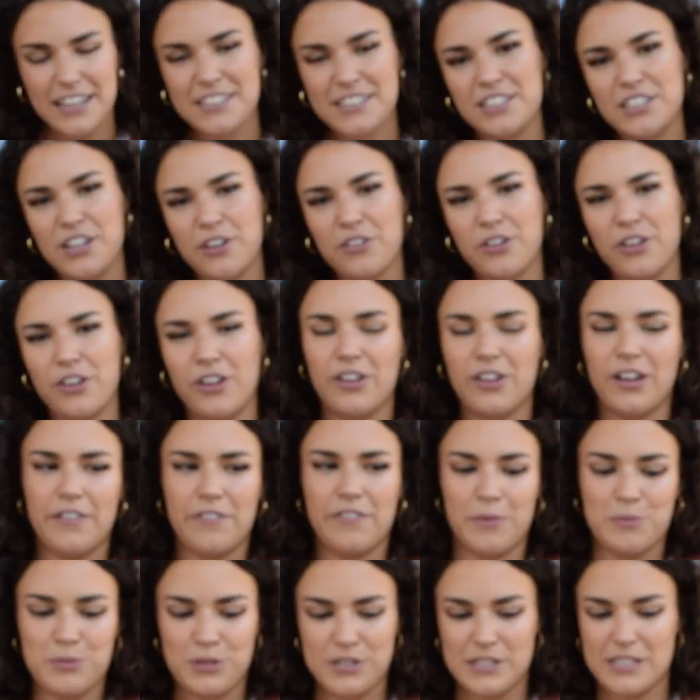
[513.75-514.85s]
actually don't know if
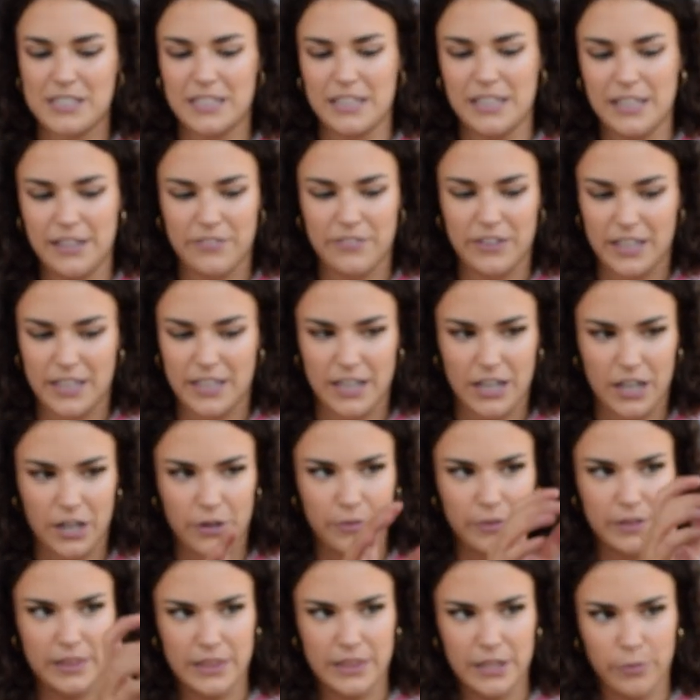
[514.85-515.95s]
I'm supposed to leave it here
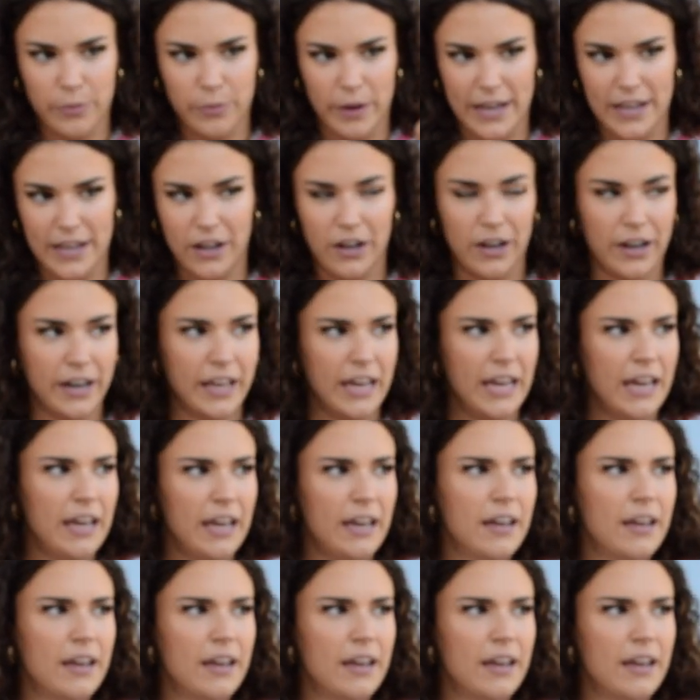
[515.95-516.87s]
with the weight on it.